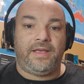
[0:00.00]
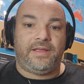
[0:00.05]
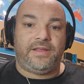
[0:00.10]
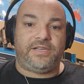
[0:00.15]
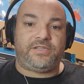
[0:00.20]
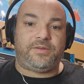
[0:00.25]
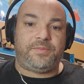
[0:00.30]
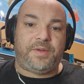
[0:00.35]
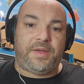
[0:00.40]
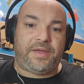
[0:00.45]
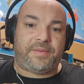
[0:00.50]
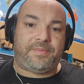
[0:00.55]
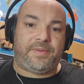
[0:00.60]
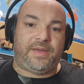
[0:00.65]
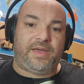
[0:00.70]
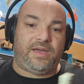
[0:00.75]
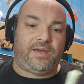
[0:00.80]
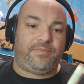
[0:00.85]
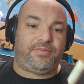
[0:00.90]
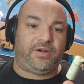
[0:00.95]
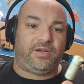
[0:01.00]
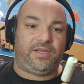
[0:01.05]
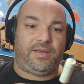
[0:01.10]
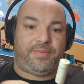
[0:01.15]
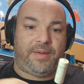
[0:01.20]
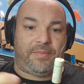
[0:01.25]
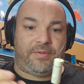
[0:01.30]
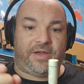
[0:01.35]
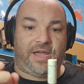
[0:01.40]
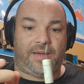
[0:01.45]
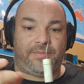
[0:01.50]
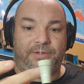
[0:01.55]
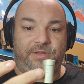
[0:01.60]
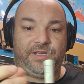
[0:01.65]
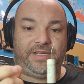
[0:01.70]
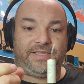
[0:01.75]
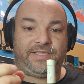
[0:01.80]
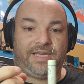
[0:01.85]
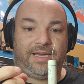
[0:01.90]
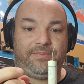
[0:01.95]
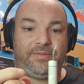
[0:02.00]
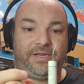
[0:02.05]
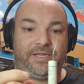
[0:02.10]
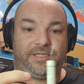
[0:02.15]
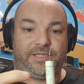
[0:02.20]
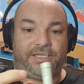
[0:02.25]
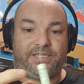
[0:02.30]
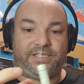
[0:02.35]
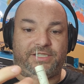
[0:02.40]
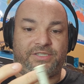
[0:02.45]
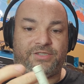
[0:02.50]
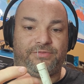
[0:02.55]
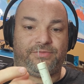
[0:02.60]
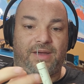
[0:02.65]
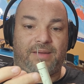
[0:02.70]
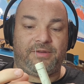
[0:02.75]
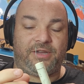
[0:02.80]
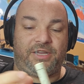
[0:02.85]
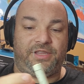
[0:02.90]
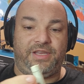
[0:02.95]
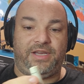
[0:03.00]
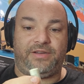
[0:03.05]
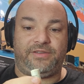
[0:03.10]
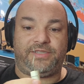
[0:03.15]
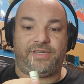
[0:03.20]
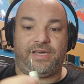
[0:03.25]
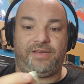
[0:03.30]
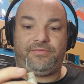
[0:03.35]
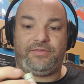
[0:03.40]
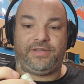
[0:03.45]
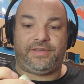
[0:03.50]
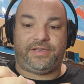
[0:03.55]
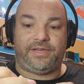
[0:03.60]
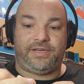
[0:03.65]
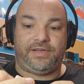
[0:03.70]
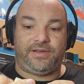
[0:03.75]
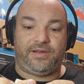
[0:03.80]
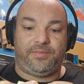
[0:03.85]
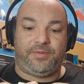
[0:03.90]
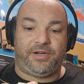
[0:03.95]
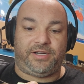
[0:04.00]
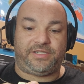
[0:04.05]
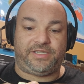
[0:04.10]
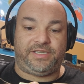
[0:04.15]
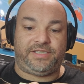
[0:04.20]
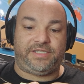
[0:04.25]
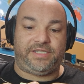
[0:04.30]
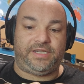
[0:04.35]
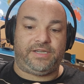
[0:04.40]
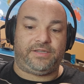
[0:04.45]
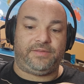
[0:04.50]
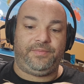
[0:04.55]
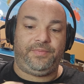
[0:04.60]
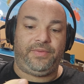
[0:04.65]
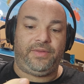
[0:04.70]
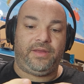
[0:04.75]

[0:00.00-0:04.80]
This would be probably a paper cap on the inside, but it's ceramic on the outside with epoxy seal.